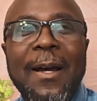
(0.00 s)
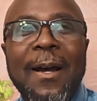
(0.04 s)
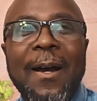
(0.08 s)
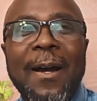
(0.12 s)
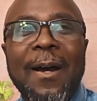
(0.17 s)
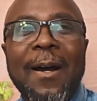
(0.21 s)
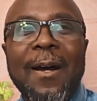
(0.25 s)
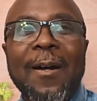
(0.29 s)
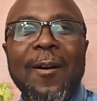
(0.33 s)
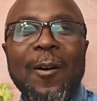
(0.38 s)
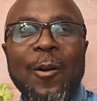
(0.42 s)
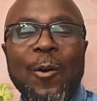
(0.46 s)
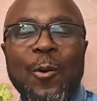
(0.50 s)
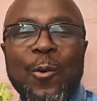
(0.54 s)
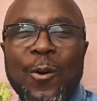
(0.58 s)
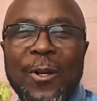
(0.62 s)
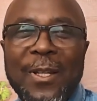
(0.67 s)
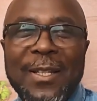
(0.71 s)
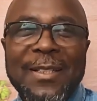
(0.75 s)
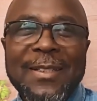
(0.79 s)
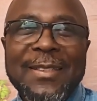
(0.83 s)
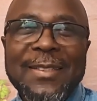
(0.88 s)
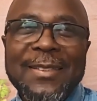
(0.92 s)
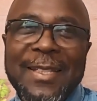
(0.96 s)

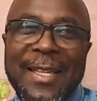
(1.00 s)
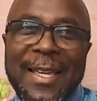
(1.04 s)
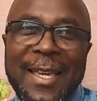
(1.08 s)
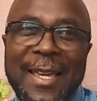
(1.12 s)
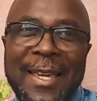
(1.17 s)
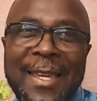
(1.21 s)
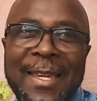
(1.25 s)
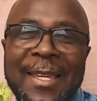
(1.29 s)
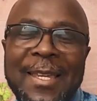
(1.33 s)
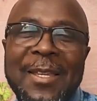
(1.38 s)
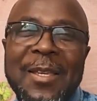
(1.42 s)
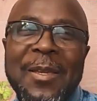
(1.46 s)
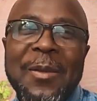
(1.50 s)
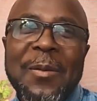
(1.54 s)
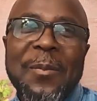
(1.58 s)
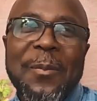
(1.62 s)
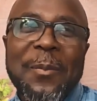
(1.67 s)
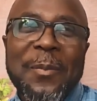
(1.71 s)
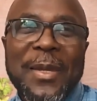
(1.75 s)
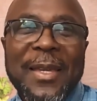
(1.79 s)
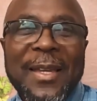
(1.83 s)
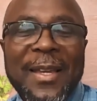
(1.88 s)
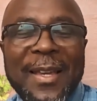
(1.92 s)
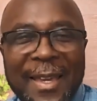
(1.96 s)
Aquila say
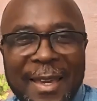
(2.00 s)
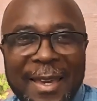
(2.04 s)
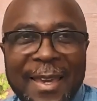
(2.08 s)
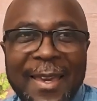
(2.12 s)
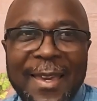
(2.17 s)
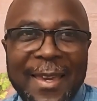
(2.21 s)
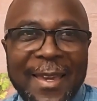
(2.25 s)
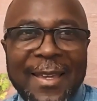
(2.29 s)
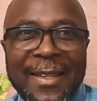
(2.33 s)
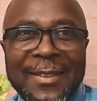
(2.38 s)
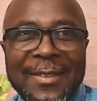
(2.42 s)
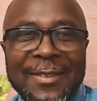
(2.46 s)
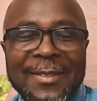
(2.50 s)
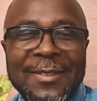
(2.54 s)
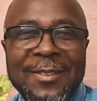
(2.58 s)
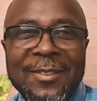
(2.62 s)
pecans.